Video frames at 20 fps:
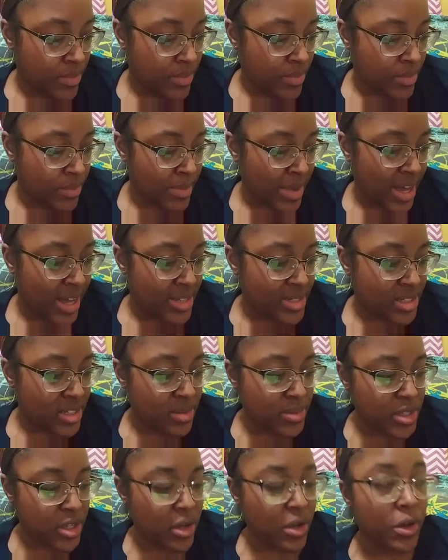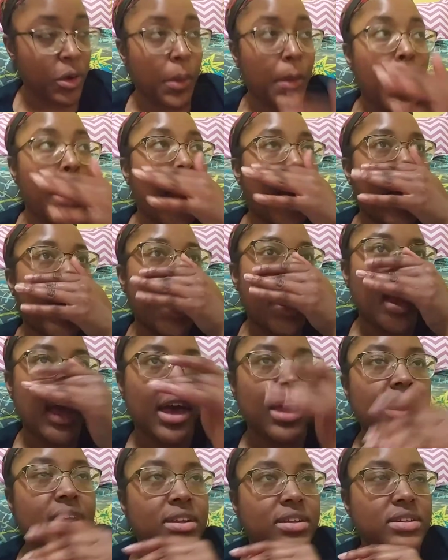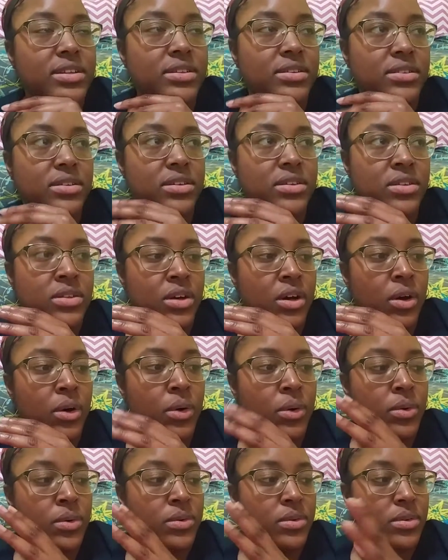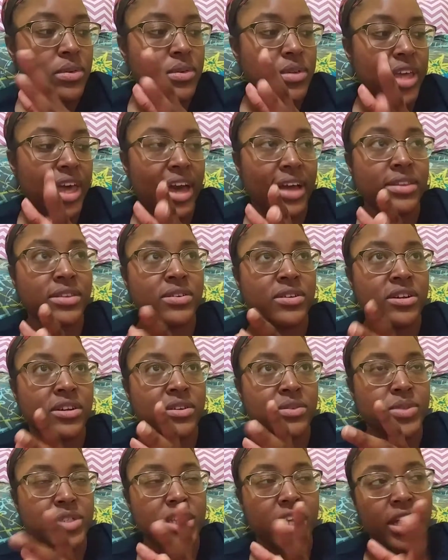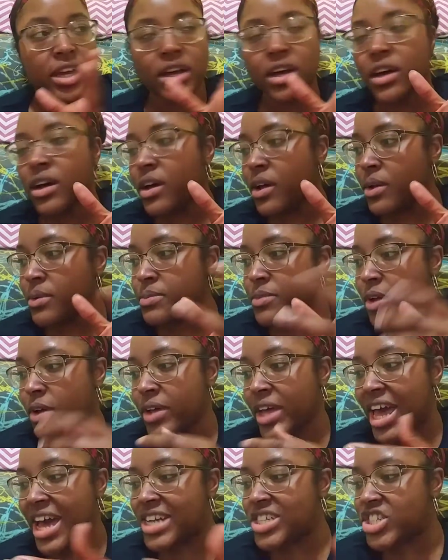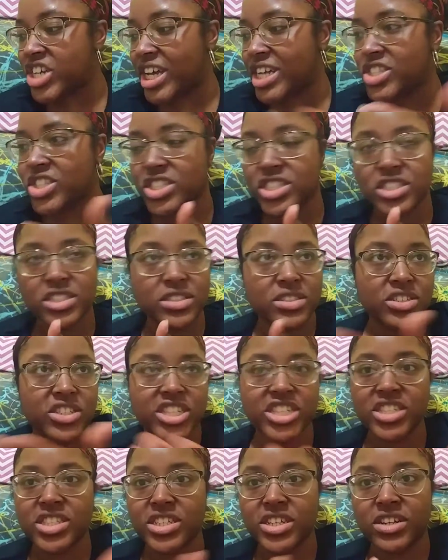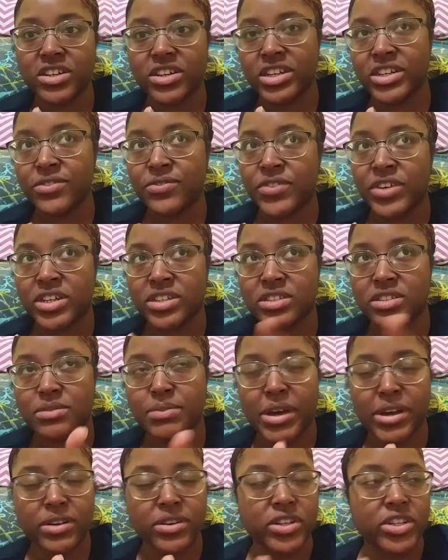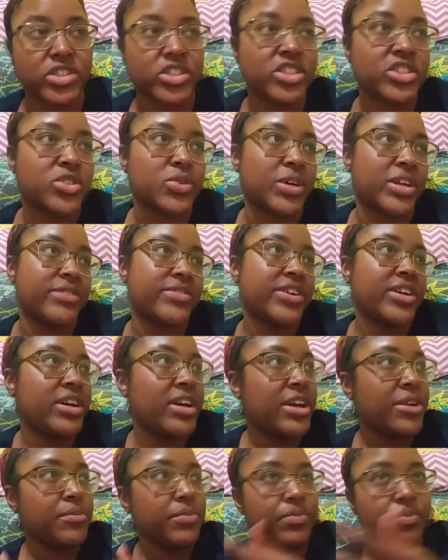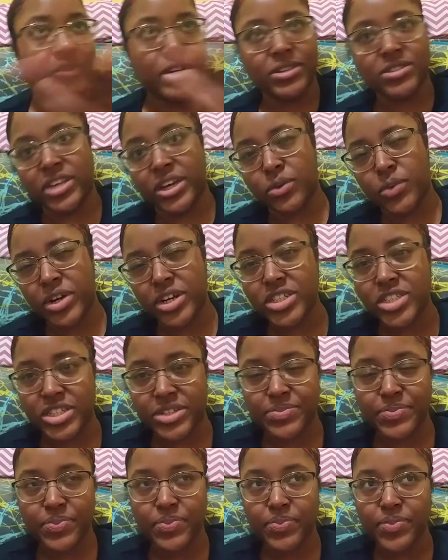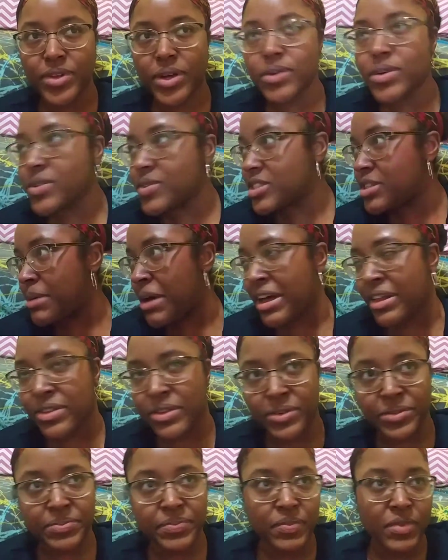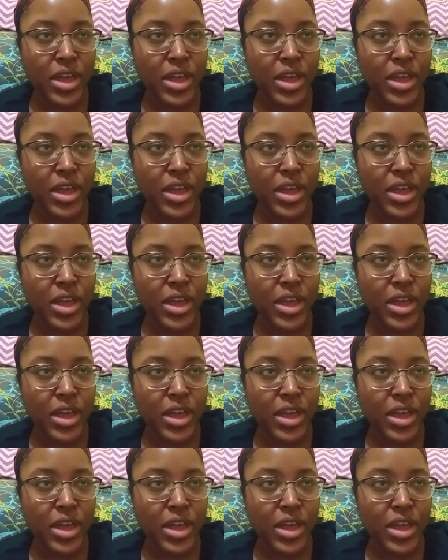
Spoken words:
Baz comes home and Catherine was like, oh yeah, Jay's here. He fixed macaroni and cheese, whatever. He's like, where is he? Oh, he went to the bathroom.